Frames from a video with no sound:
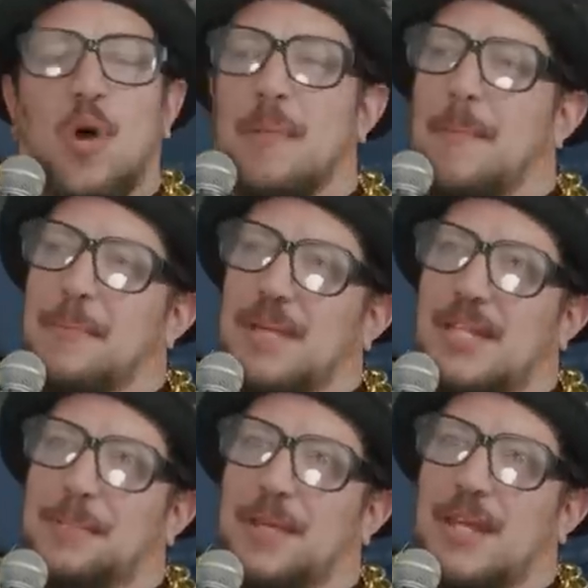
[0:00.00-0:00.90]
Well, it might be
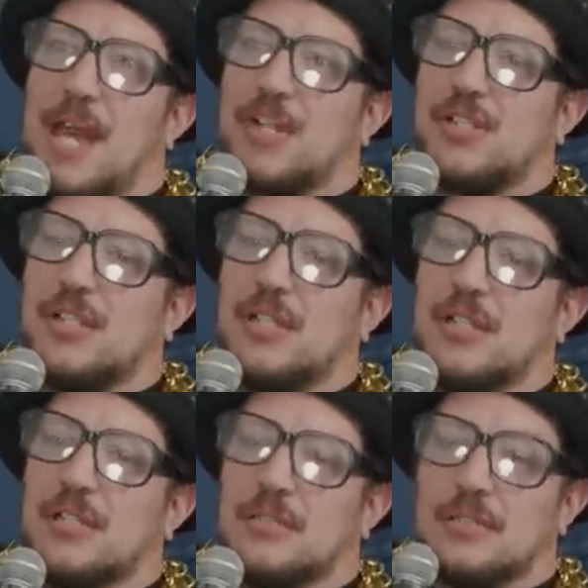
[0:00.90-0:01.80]
BDP actually.
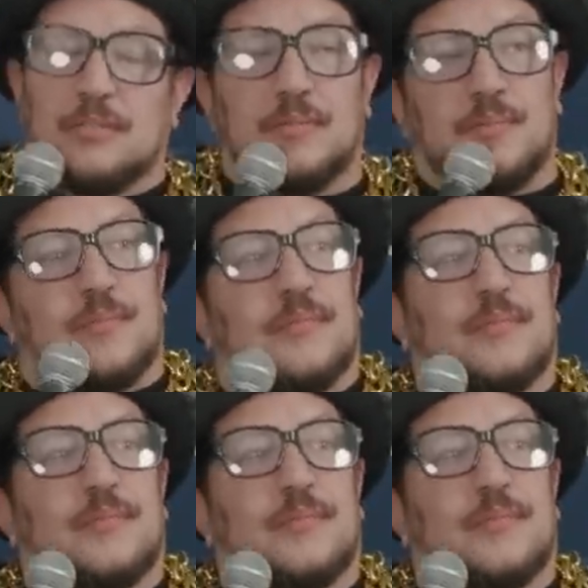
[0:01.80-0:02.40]
So Lewis